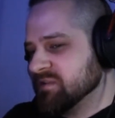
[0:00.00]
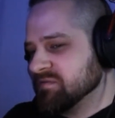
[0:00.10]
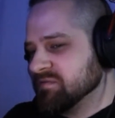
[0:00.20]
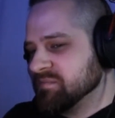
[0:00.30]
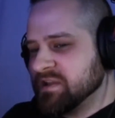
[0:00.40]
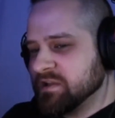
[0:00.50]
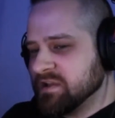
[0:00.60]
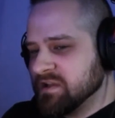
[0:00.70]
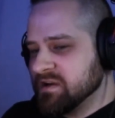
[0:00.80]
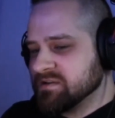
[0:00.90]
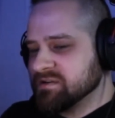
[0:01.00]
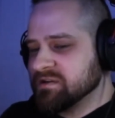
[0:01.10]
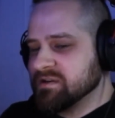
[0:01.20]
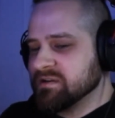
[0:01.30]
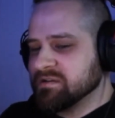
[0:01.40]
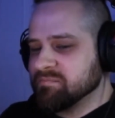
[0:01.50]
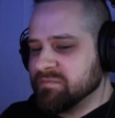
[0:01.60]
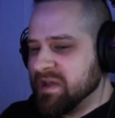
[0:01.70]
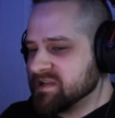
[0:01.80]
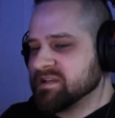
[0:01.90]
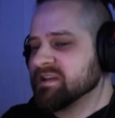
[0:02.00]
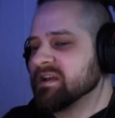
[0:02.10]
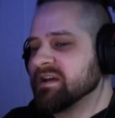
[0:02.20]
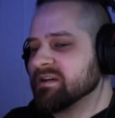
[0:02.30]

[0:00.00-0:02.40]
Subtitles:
of making a character and maxing it out?